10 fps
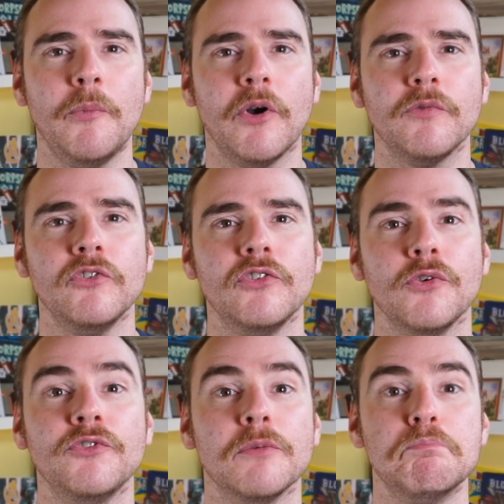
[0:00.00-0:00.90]
more often
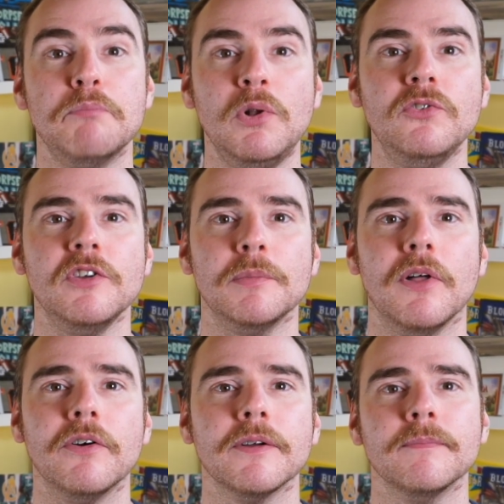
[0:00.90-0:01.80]
shortened to
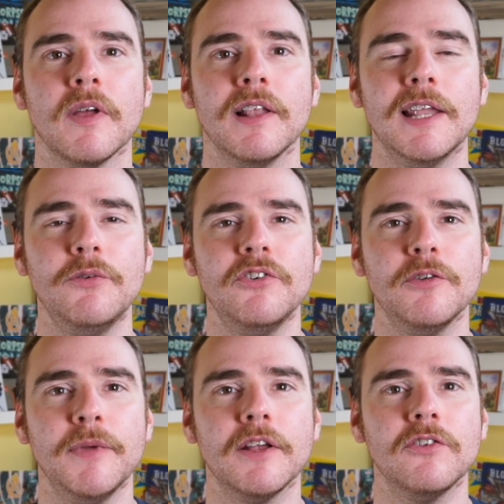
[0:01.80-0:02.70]
multi-block, allows you
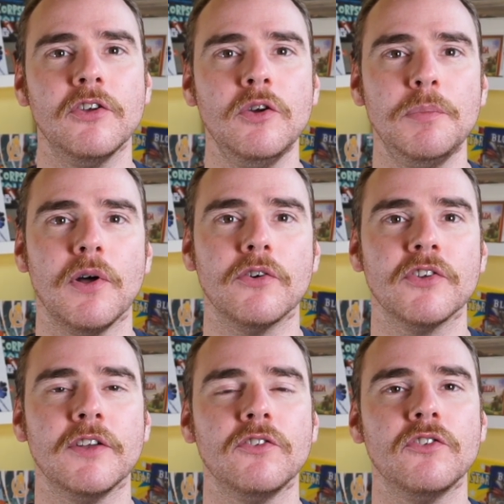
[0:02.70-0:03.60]
to make 2 blocks
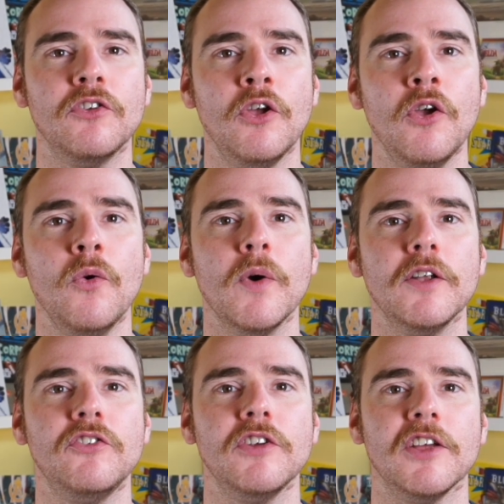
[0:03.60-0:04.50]
against 2
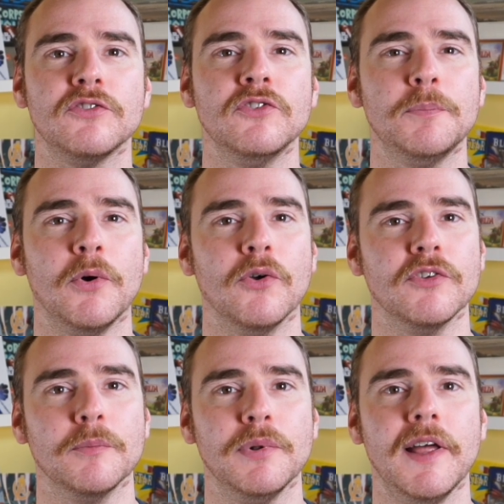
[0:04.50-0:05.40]
adjacent
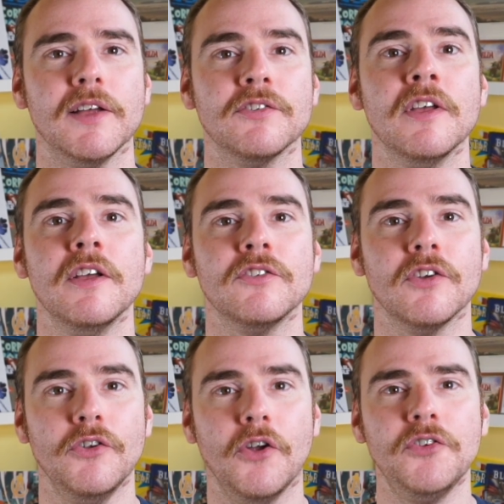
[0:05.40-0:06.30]
opposing players.
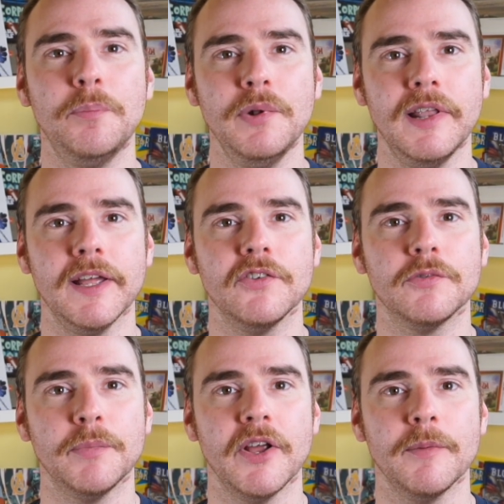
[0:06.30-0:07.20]
So not a blitz,
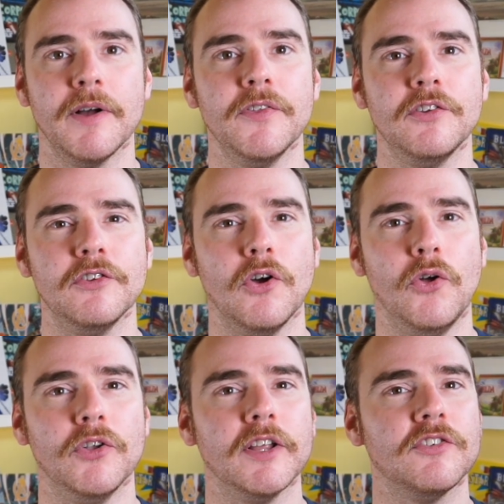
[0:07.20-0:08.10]
bear in mind this is
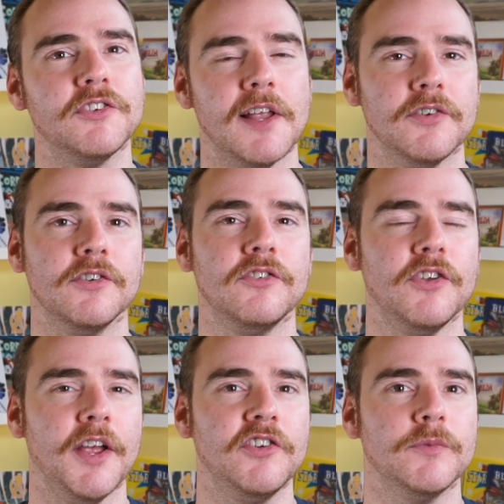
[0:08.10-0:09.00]
only a standard
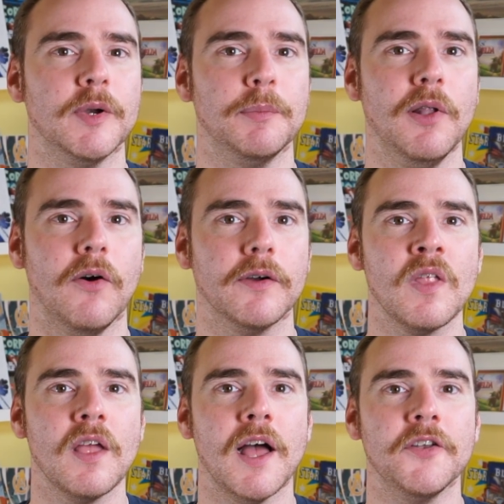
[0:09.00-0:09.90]
stationary block.
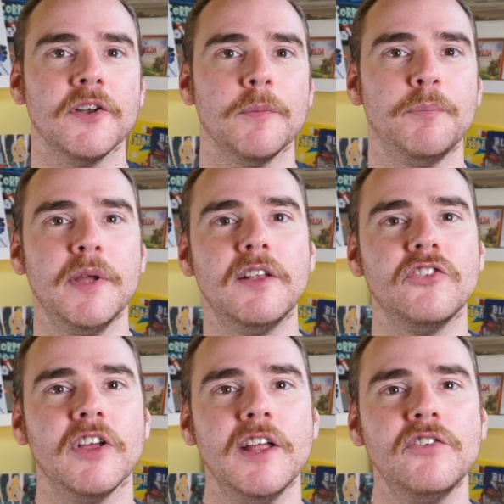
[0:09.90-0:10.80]
And in a big
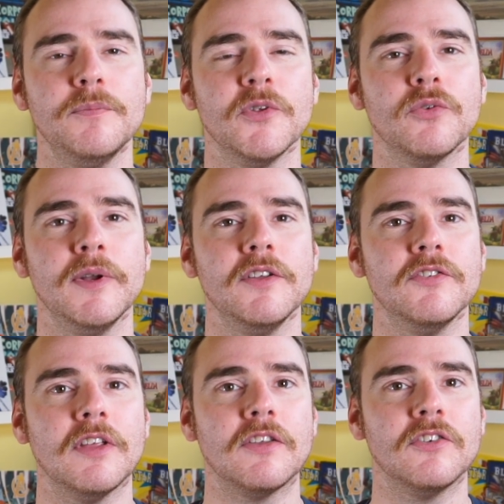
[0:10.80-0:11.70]
change from the
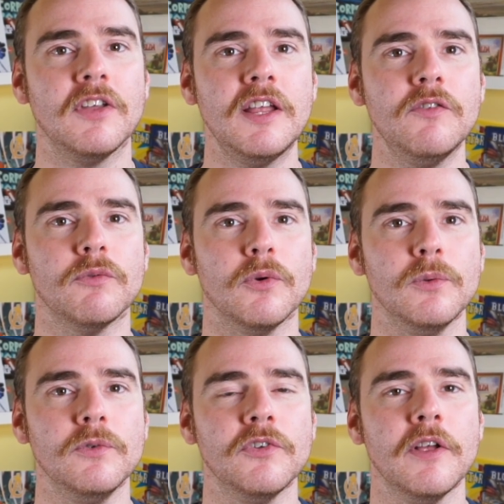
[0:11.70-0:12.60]
2016
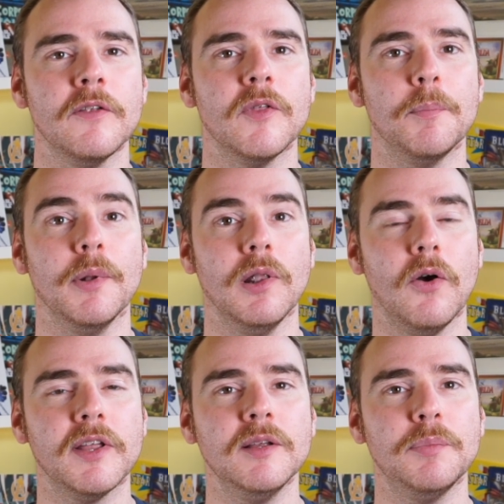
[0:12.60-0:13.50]
rules, the
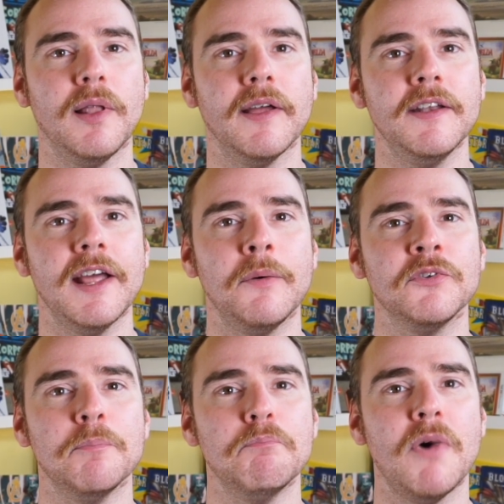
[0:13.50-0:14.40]
blocking player now
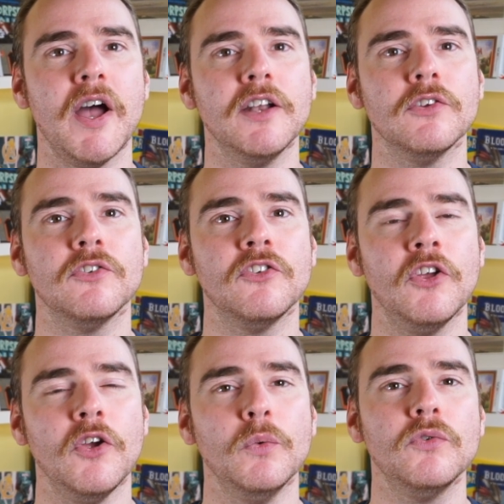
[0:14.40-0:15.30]
has a
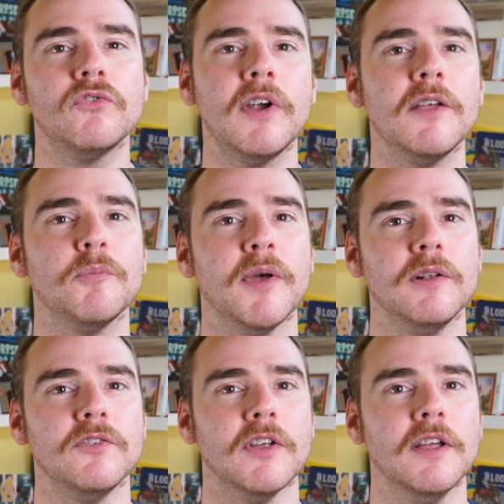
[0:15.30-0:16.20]
-2 strength
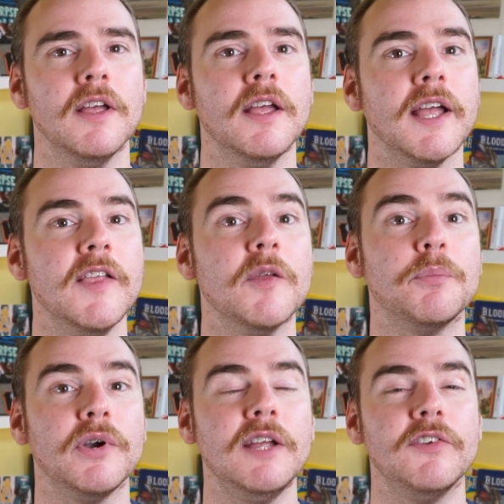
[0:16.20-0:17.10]
penalty. In the
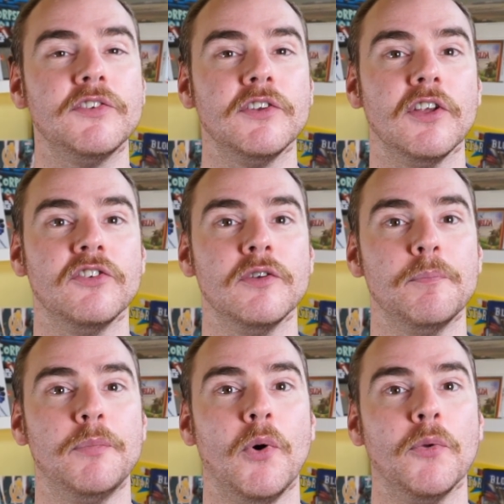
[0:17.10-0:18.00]
previous edition,
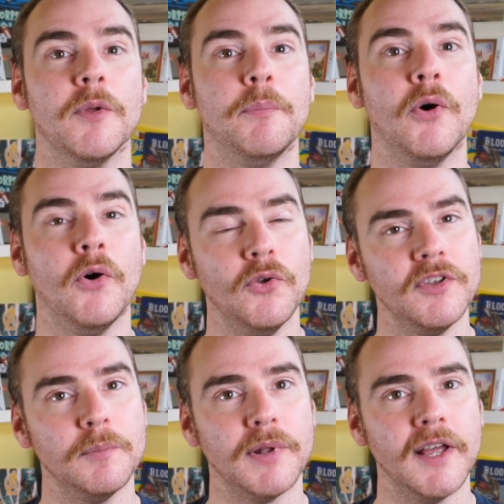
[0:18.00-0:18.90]
both
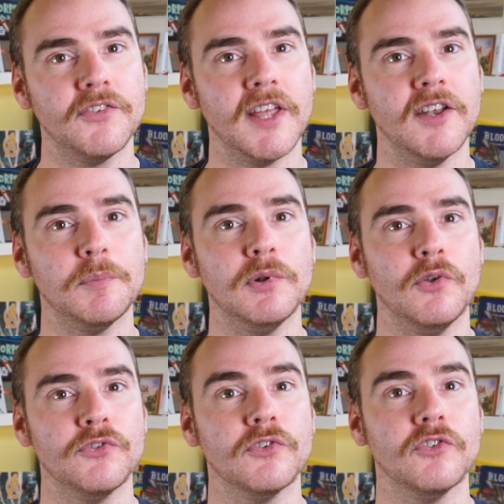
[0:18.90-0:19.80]
opposing players gained
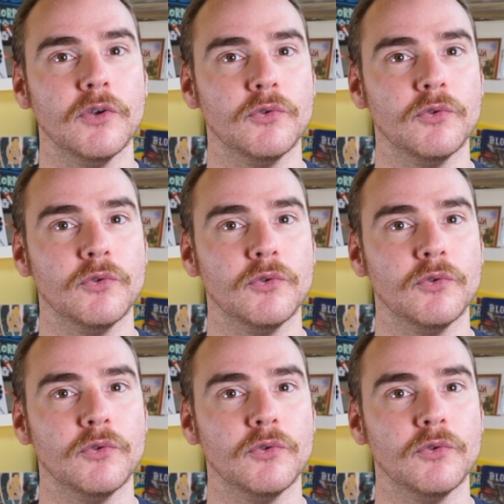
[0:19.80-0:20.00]
+2